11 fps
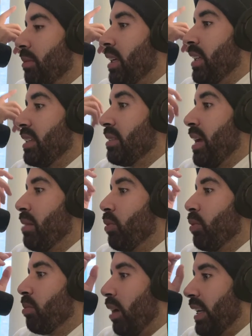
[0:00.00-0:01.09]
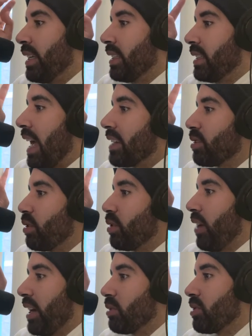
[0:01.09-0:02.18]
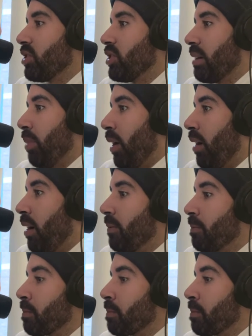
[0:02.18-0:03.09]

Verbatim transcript: I mean, he's made more money in the last two fights with Jake Paul.